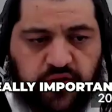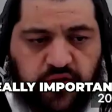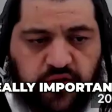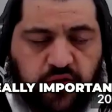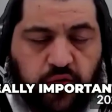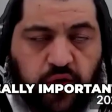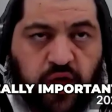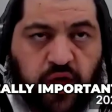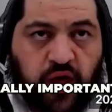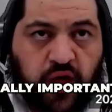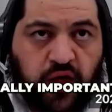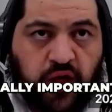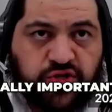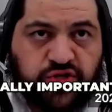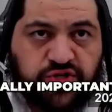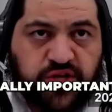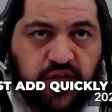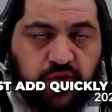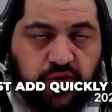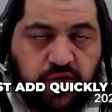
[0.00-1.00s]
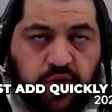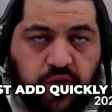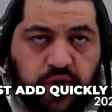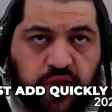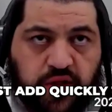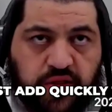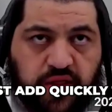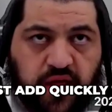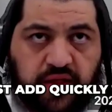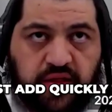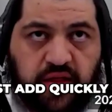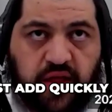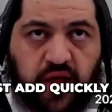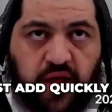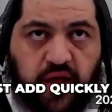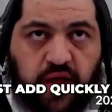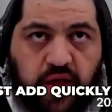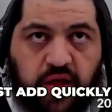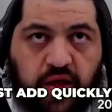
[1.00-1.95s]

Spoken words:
Right. I'll just add quickly that